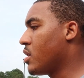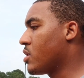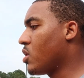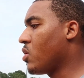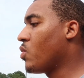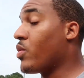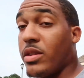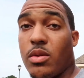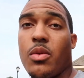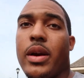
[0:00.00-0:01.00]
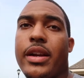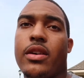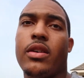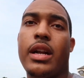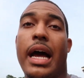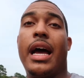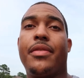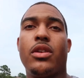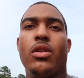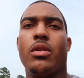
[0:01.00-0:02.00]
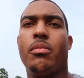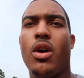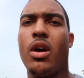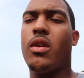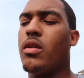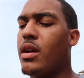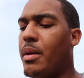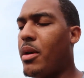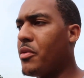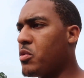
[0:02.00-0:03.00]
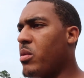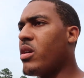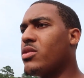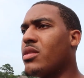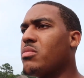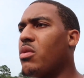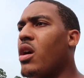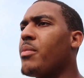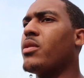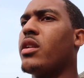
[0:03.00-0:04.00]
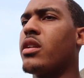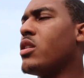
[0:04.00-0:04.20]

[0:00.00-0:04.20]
So that's what we're waiting on. I have to go tomorrow. I'm off tomorrow, so tomorrow I'm gonna